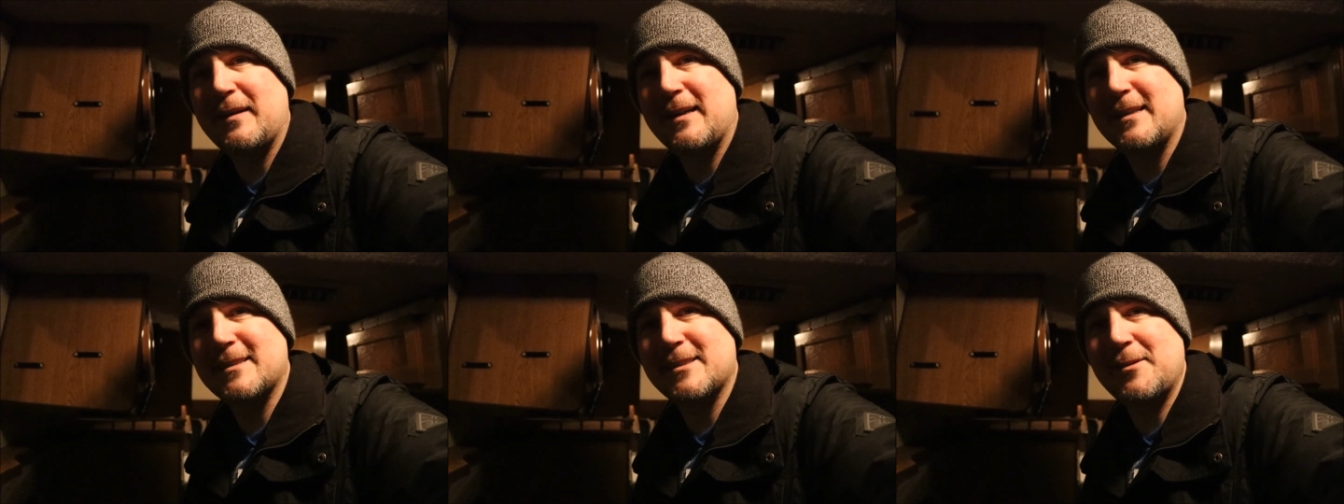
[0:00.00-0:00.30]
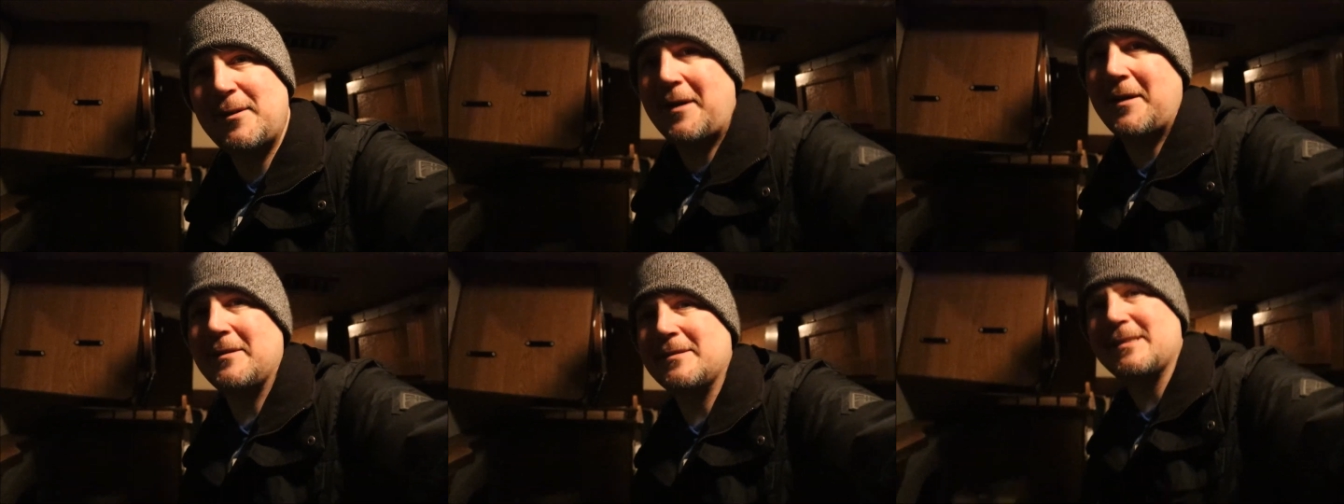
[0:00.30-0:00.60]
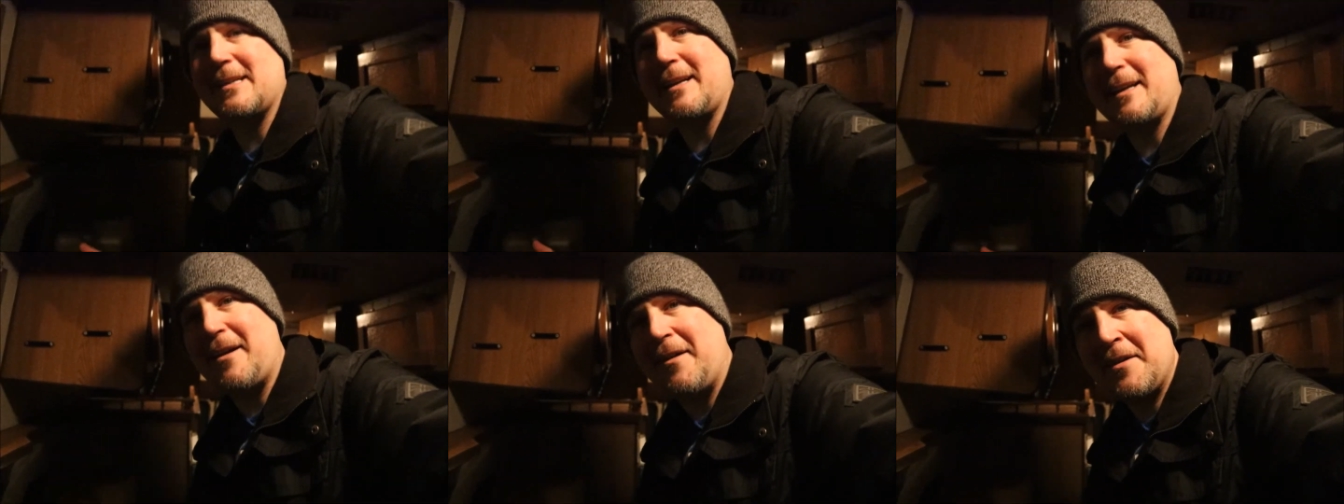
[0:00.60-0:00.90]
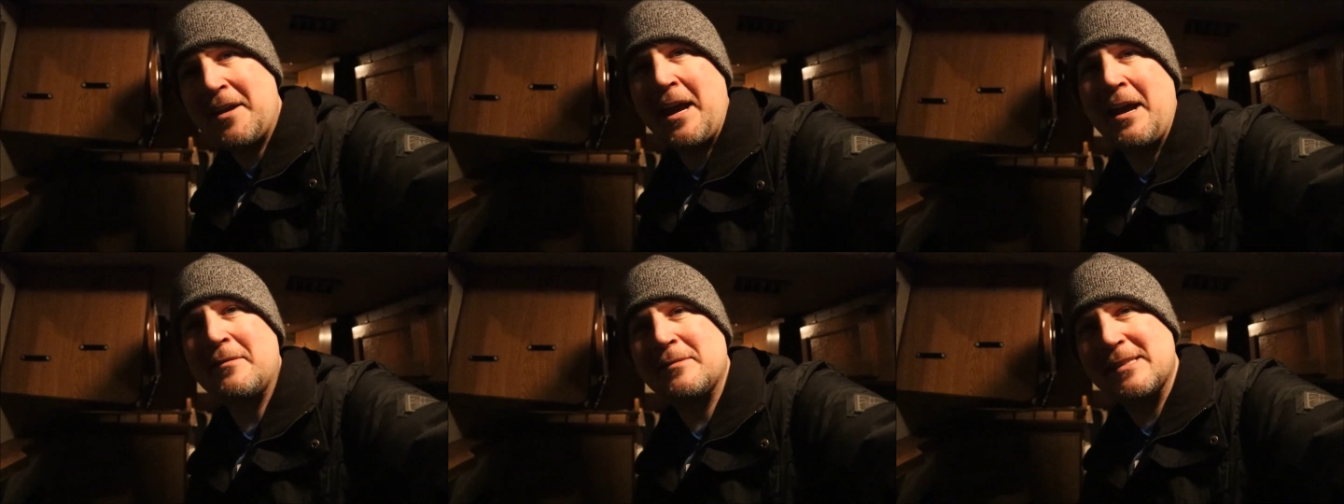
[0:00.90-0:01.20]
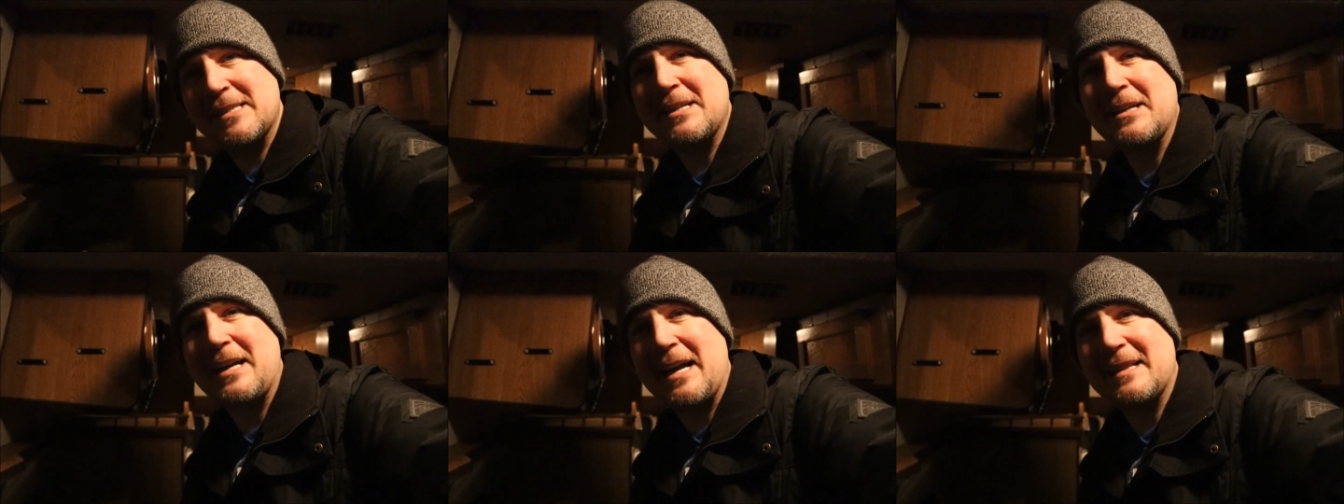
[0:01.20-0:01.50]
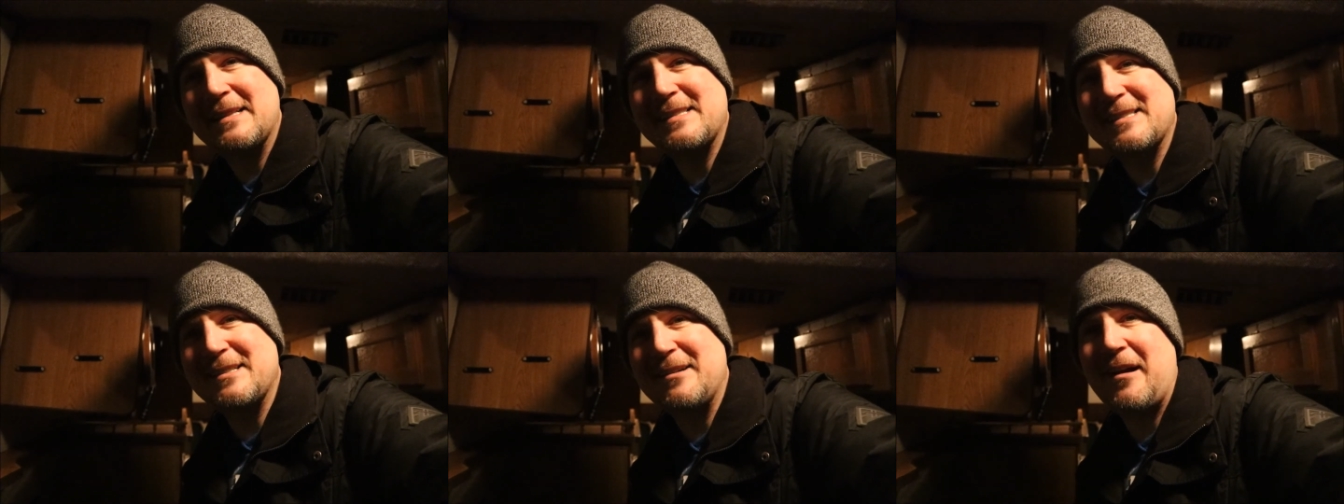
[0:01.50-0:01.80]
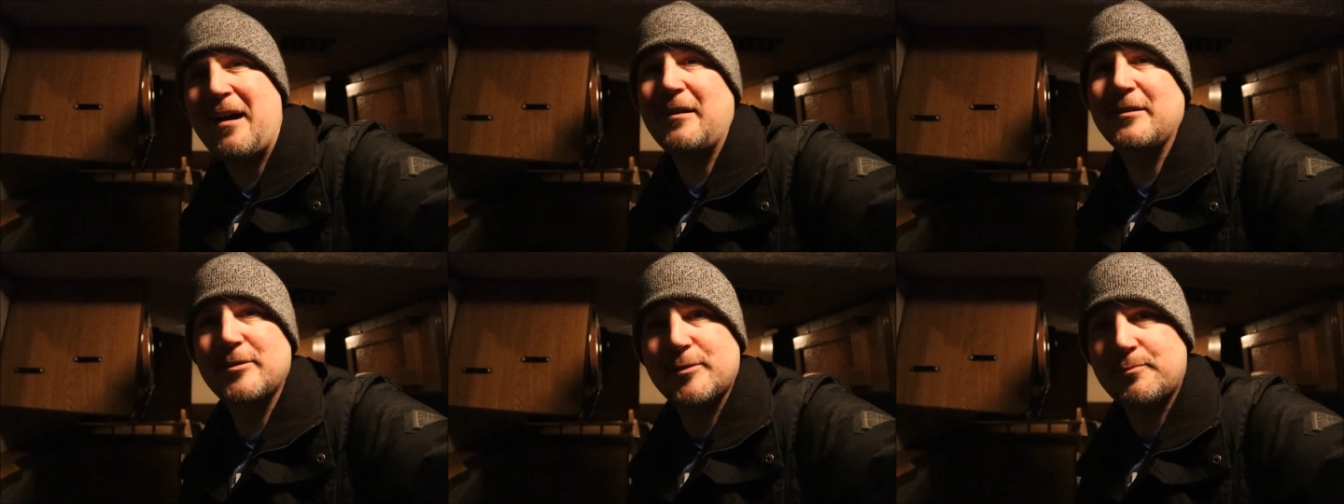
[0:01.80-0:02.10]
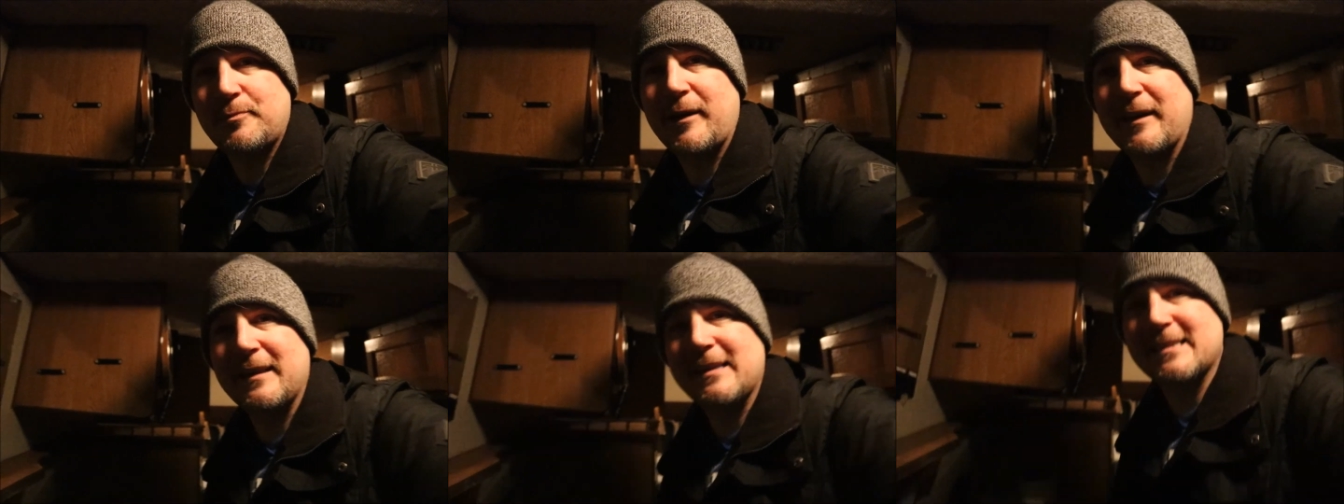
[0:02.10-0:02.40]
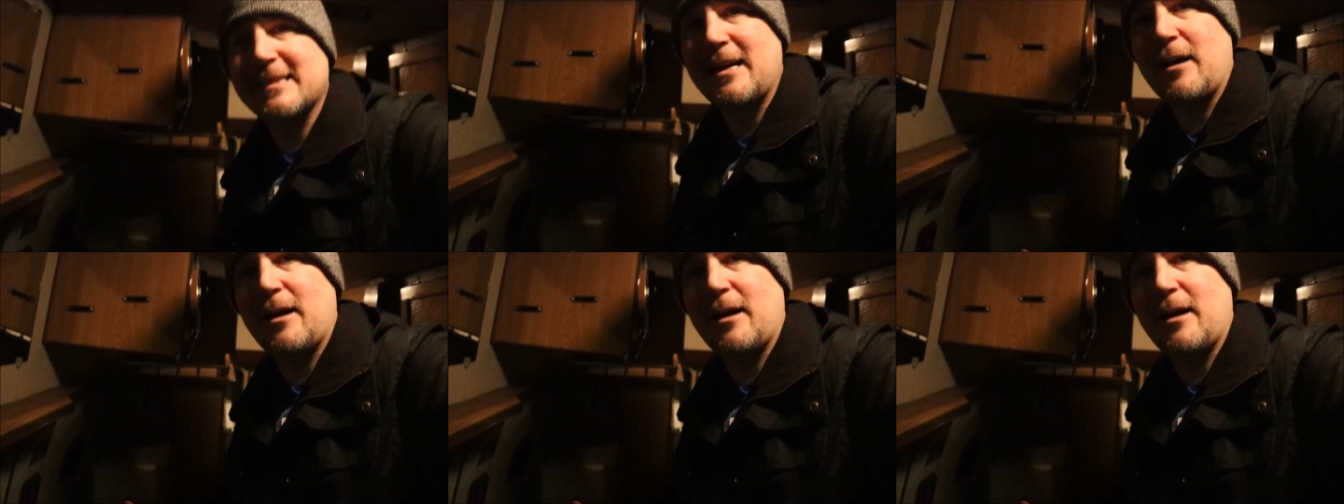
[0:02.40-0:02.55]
so I was like, oh yeah, we still got the stove. I'll just bring this